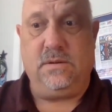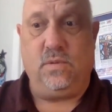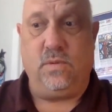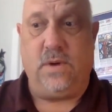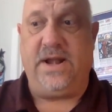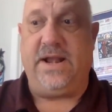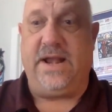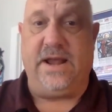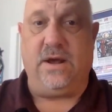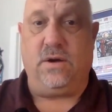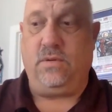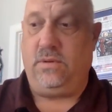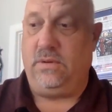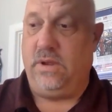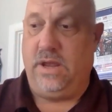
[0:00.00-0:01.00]
right
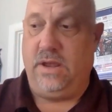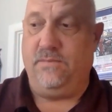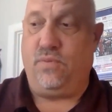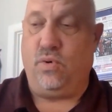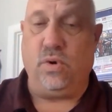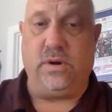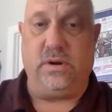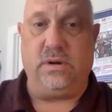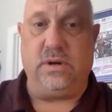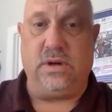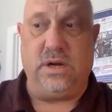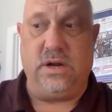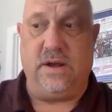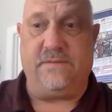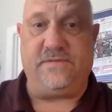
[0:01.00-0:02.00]
now important
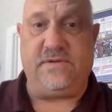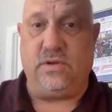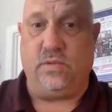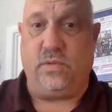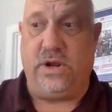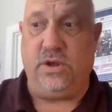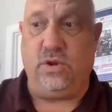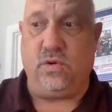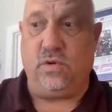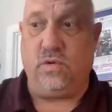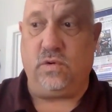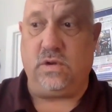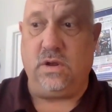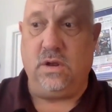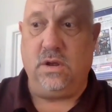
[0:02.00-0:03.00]
enough to the
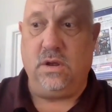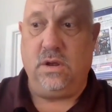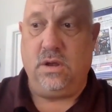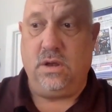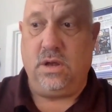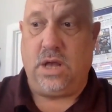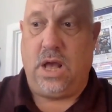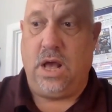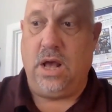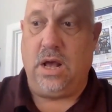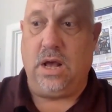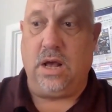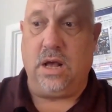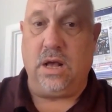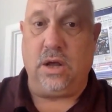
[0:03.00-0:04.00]
Rangers'
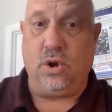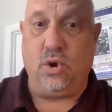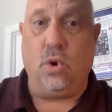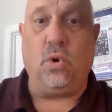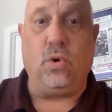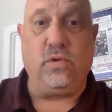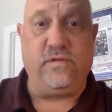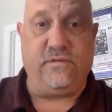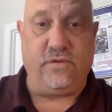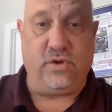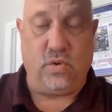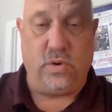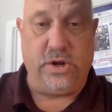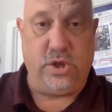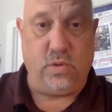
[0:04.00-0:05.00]
goals for
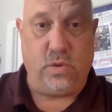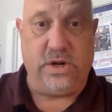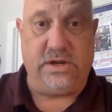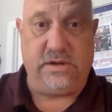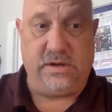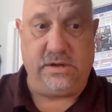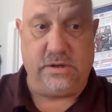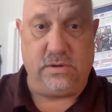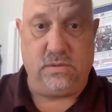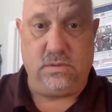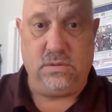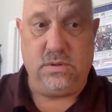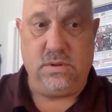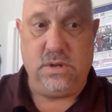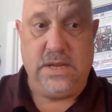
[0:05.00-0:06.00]
2022,
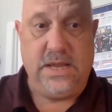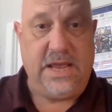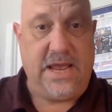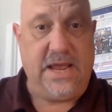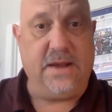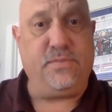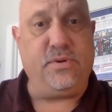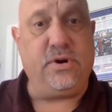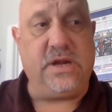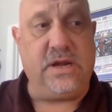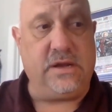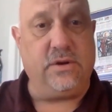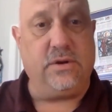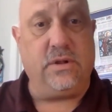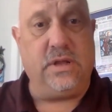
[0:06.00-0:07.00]
and
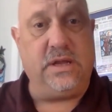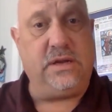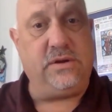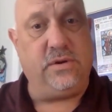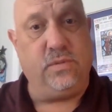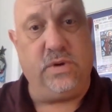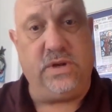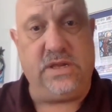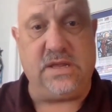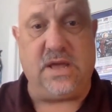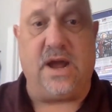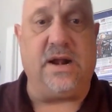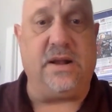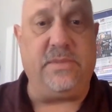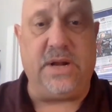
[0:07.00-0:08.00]
particularly to
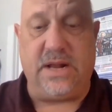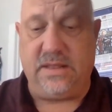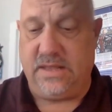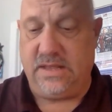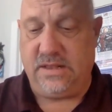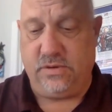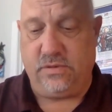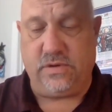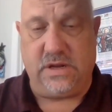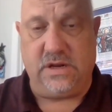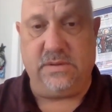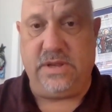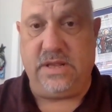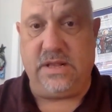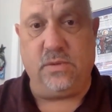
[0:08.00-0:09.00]
re-sign him. And I think there
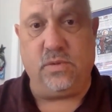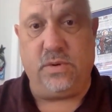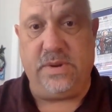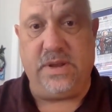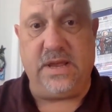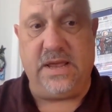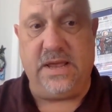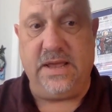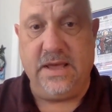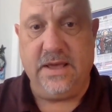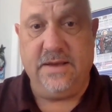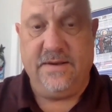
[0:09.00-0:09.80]
would be